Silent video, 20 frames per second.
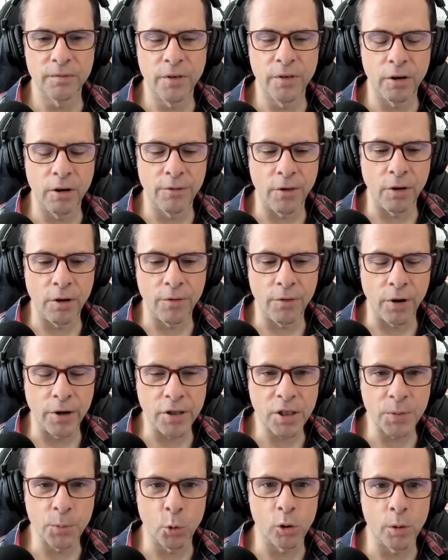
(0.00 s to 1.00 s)
very, very,
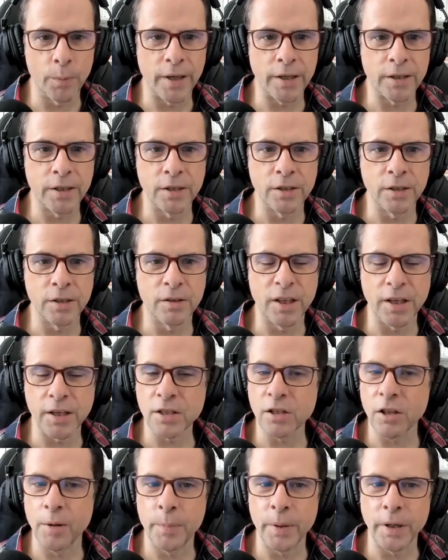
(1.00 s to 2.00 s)
very small amount into
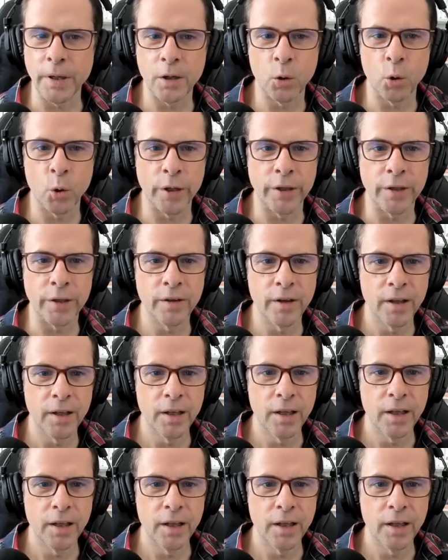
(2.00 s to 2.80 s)
things like Bitcoin.